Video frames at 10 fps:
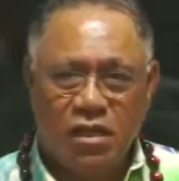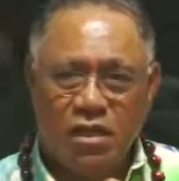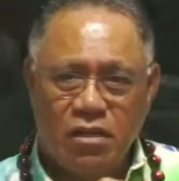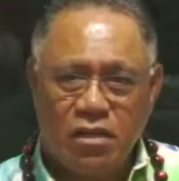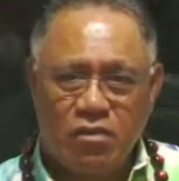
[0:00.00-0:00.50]

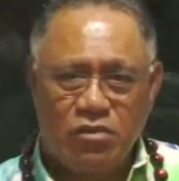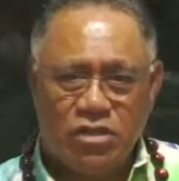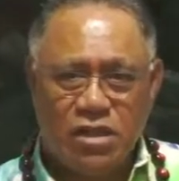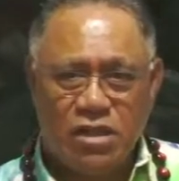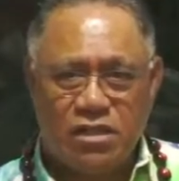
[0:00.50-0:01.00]
dear Lord
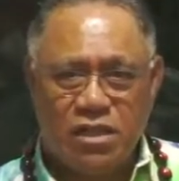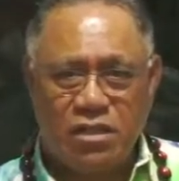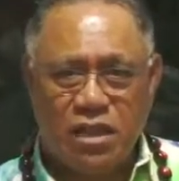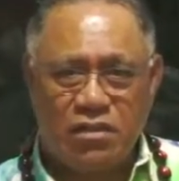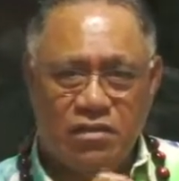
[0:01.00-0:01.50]
Jesus,
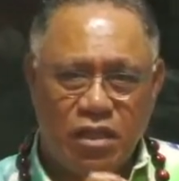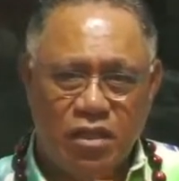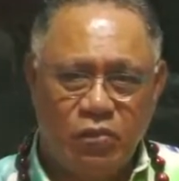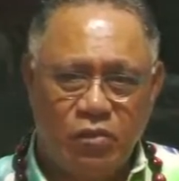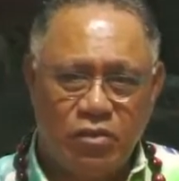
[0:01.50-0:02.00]
I thank you
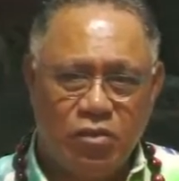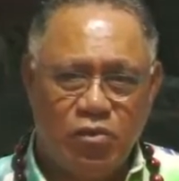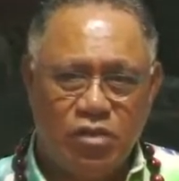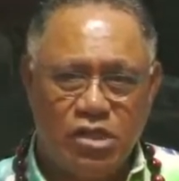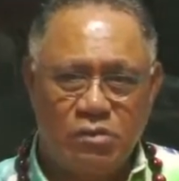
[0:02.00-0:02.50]
for the Holy
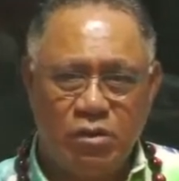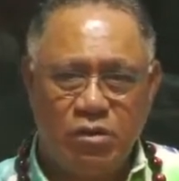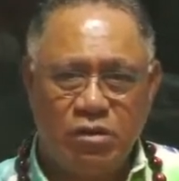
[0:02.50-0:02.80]
Spirit.